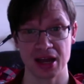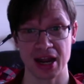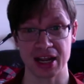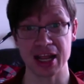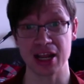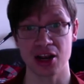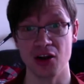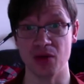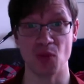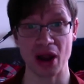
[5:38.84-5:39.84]

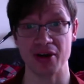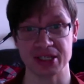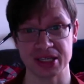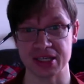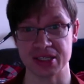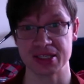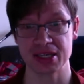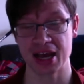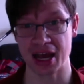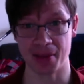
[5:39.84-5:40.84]
including where it is
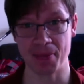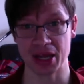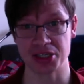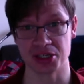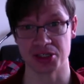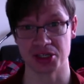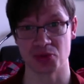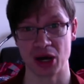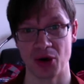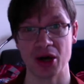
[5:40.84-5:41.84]
and the pictures as well.